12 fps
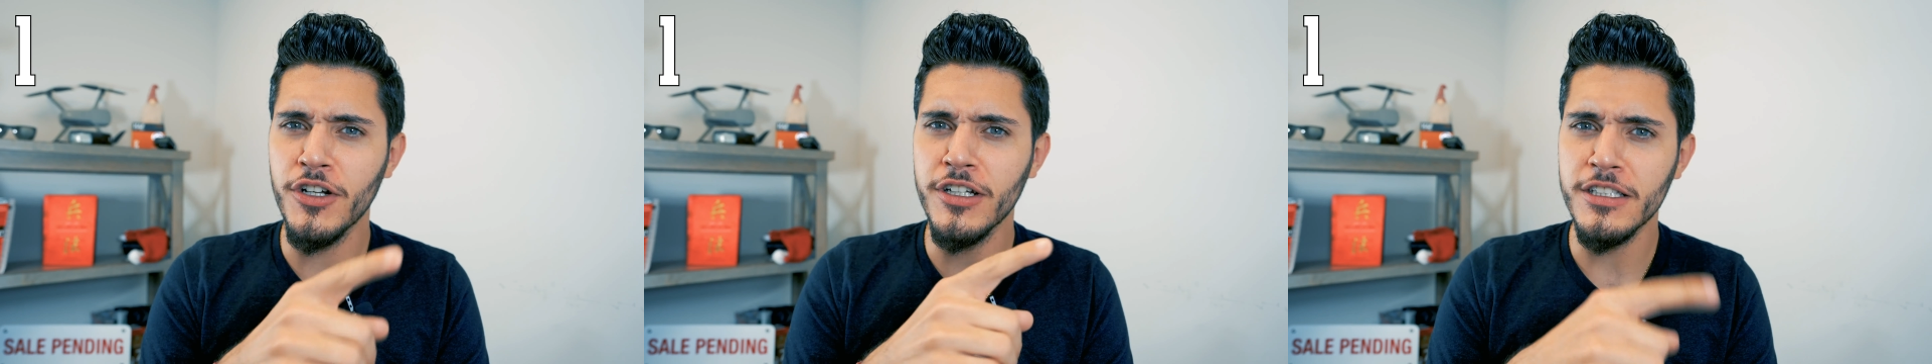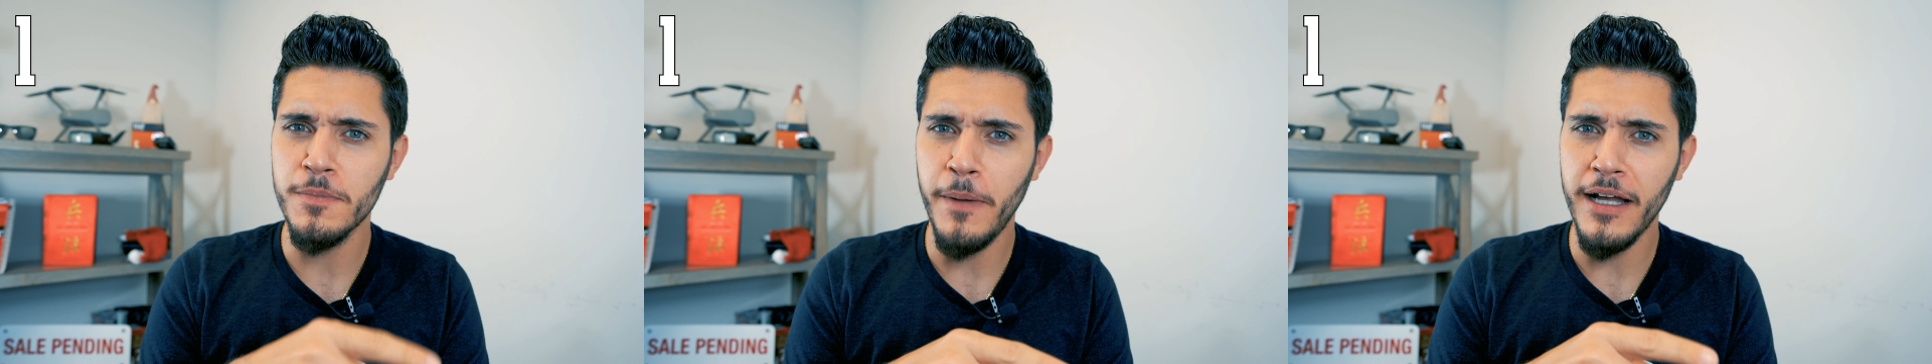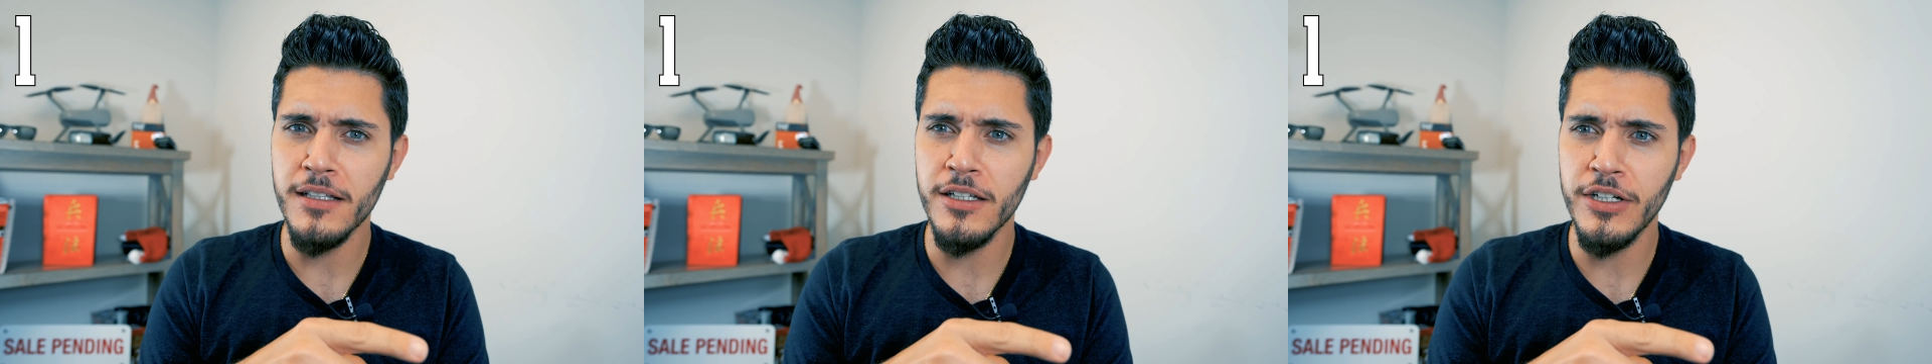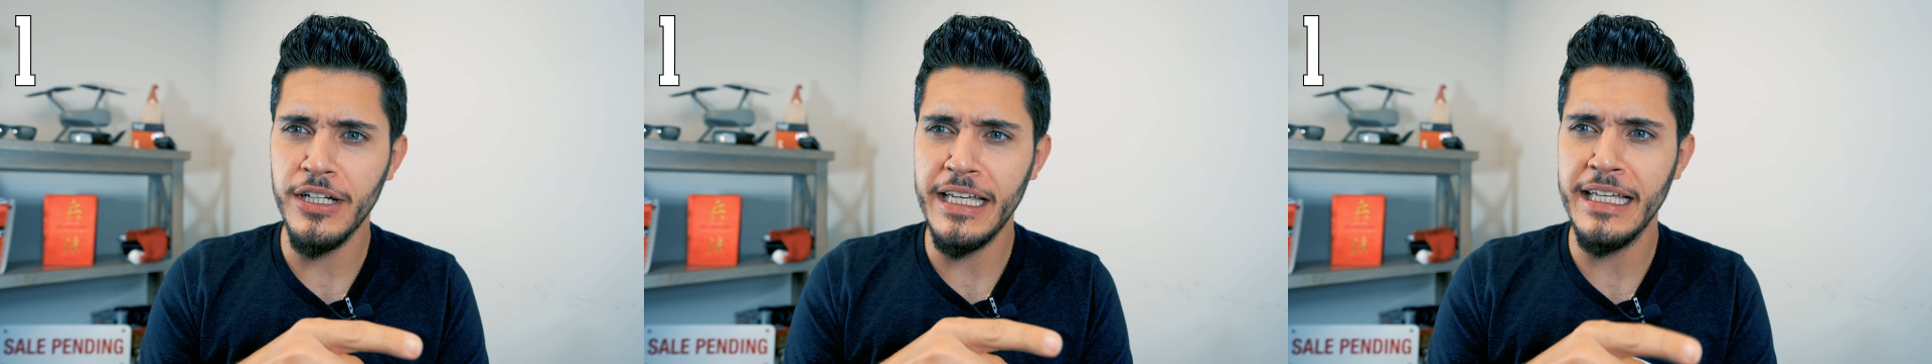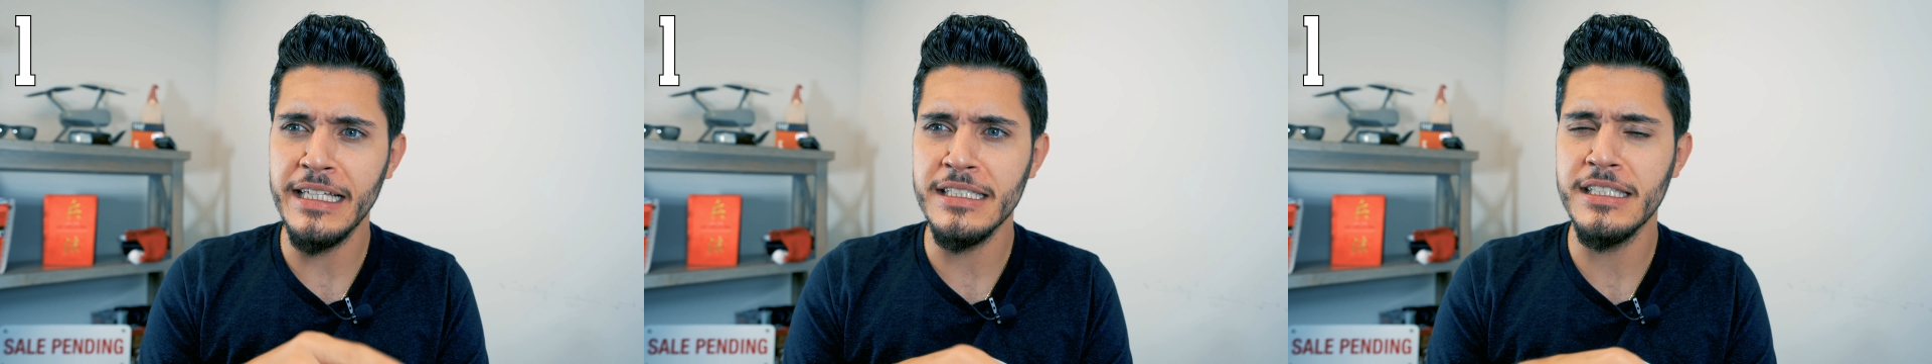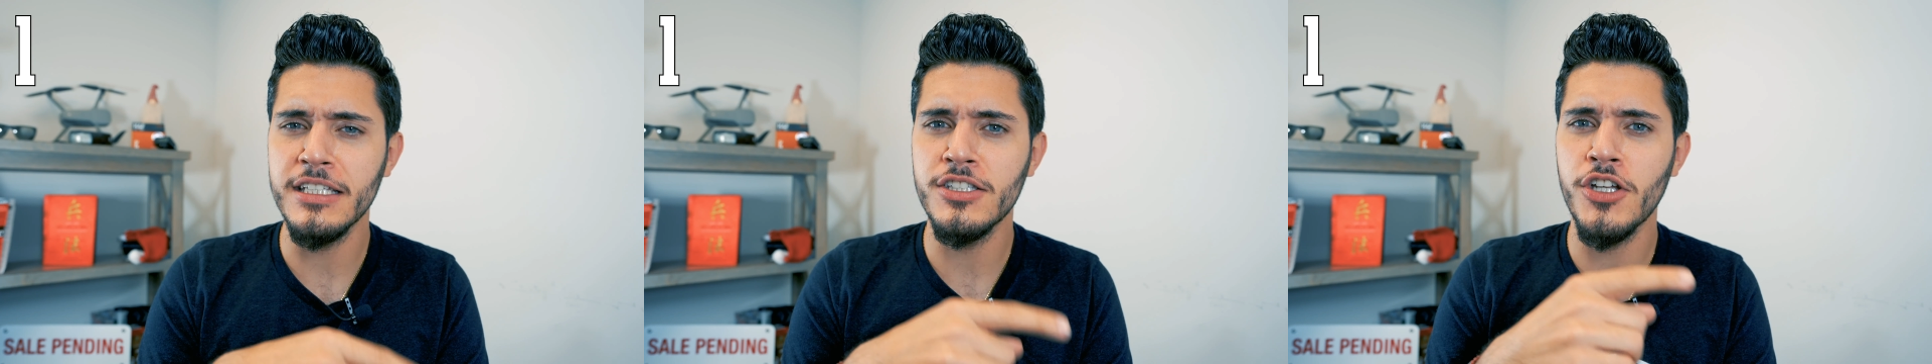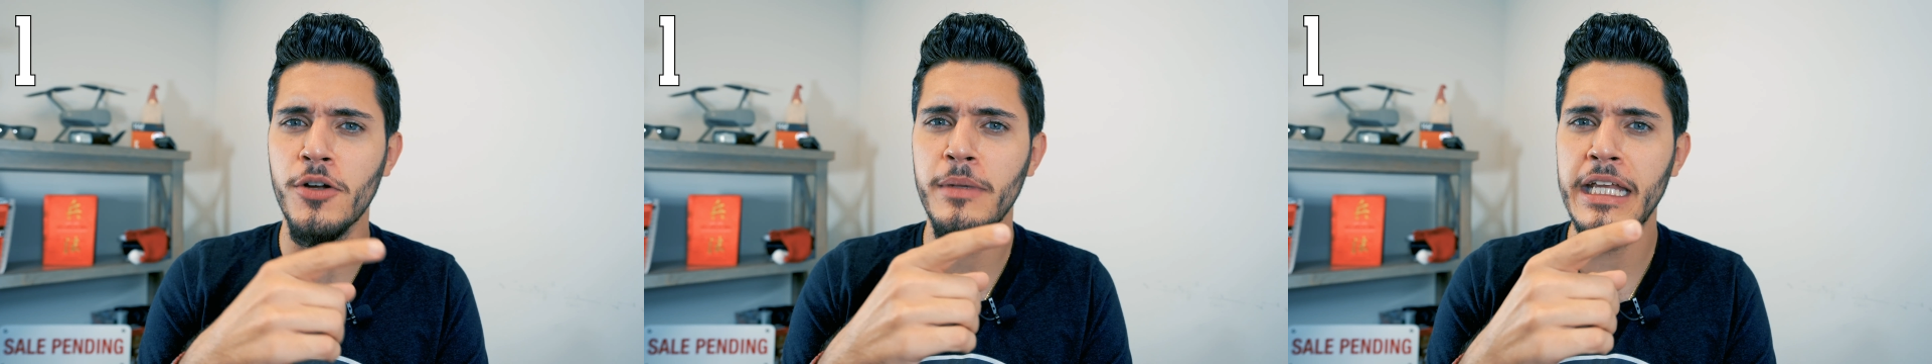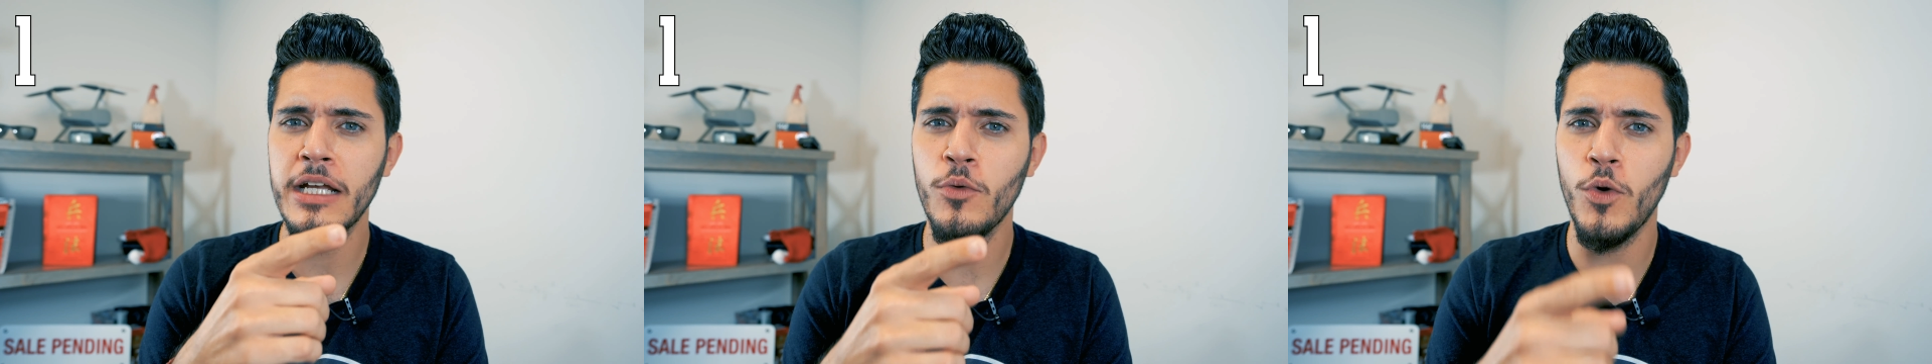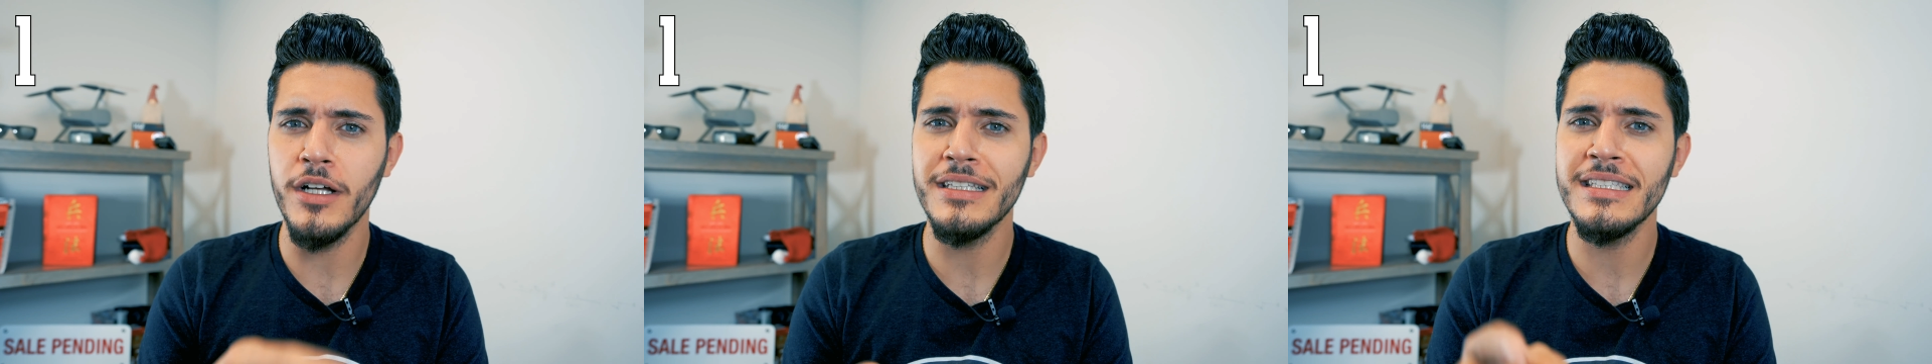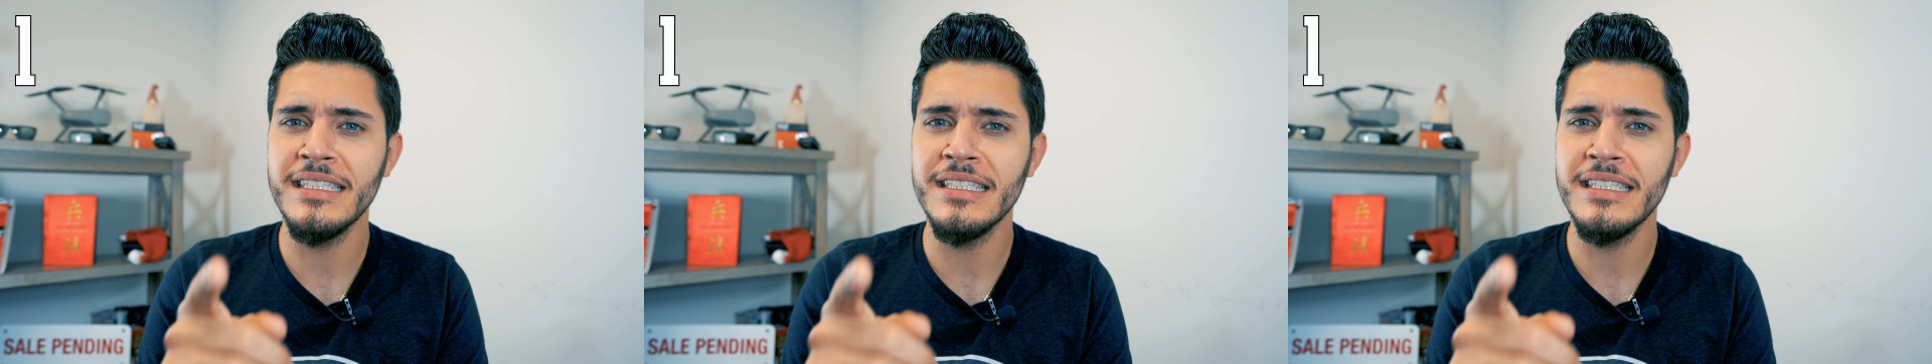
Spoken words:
inspector is determining what